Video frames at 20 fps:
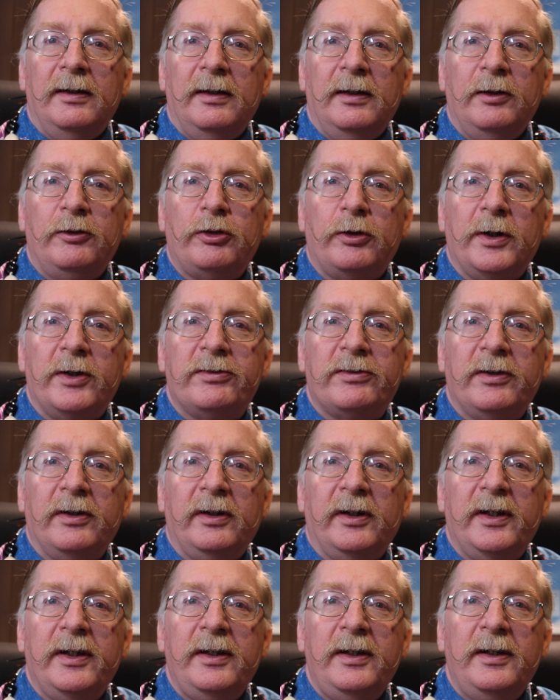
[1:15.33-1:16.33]

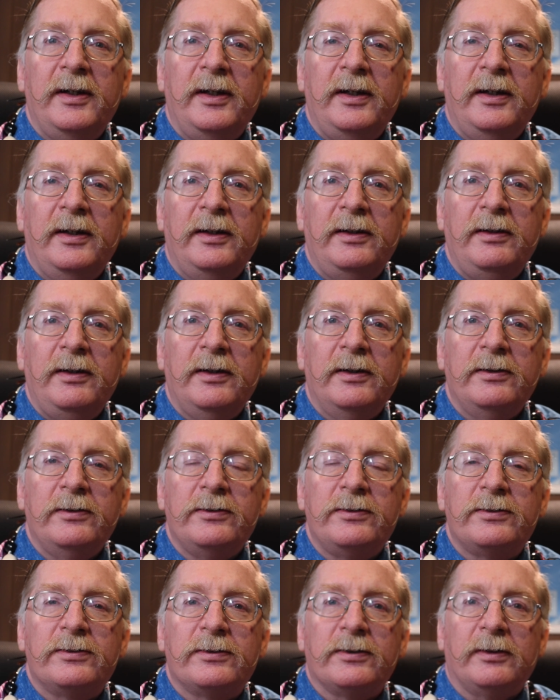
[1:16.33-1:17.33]
Interestingly, it
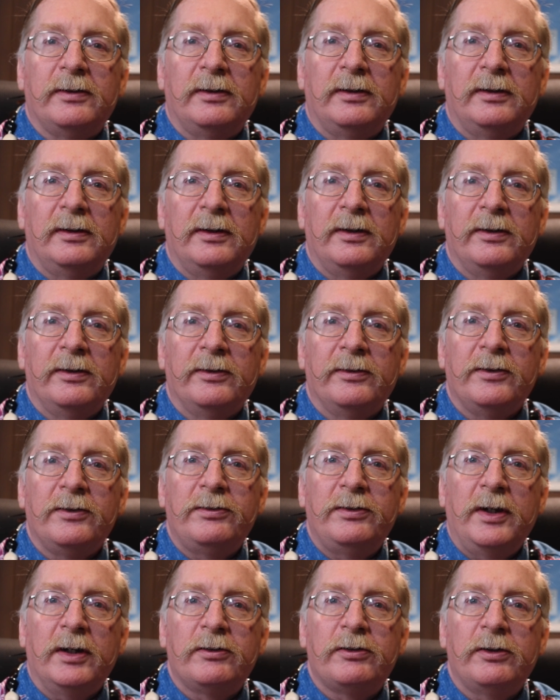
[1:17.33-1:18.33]
is the
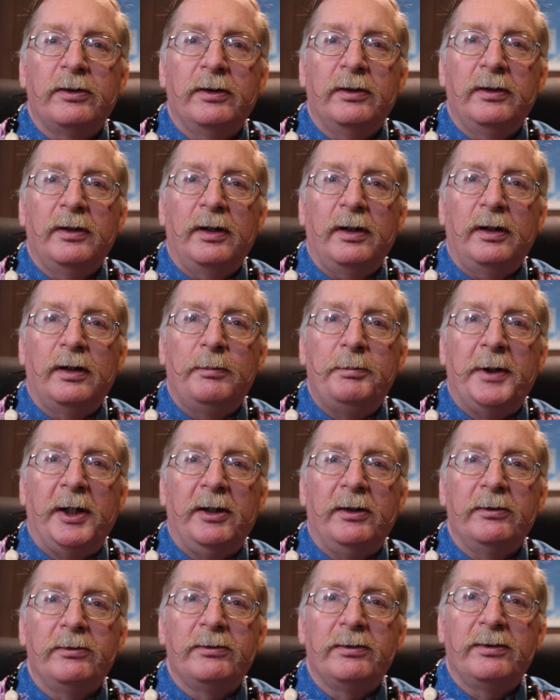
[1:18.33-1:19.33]
section
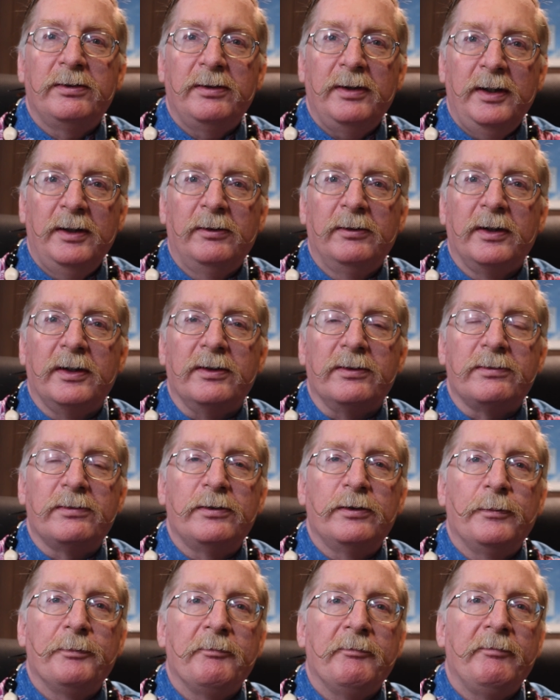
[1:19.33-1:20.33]
about illness